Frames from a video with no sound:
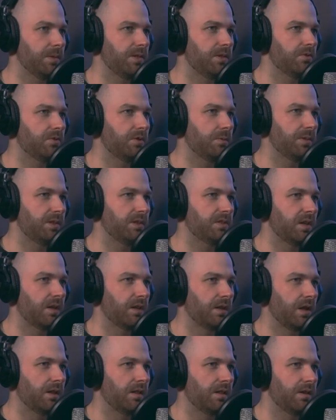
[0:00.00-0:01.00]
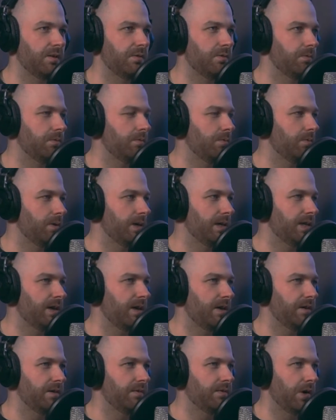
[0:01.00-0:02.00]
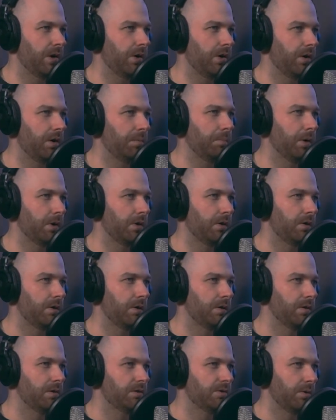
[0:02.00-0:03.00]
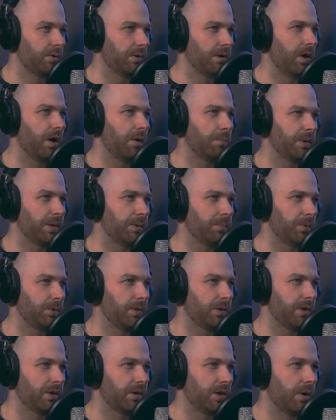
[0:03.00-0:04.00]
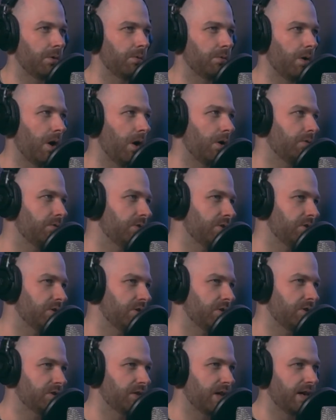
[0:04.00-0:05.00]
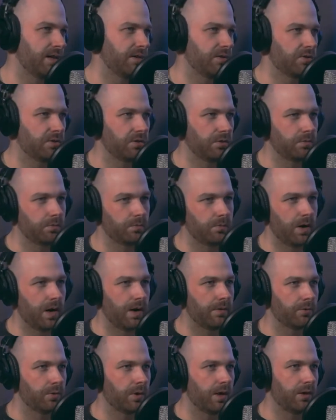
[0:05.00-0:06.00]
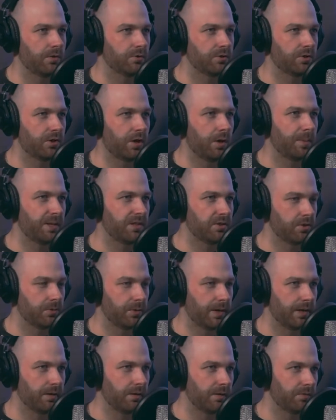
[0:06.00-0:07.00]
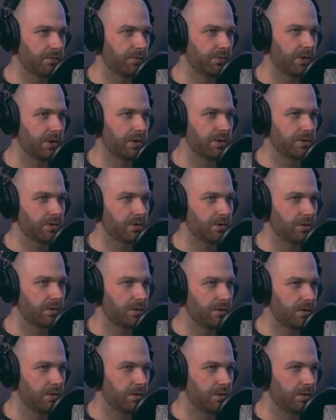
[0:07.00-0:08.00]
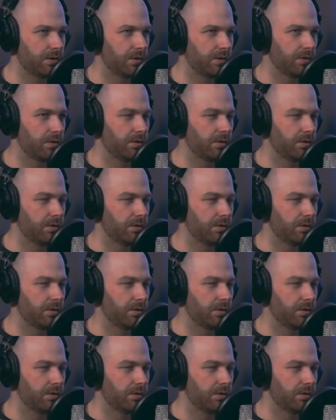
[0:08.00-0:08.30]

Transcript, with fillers: mean the trouble is, I, I, think we're kind of a hub. So a lot of people that go over to the states and wherever yeah. else come into England first. Yeah.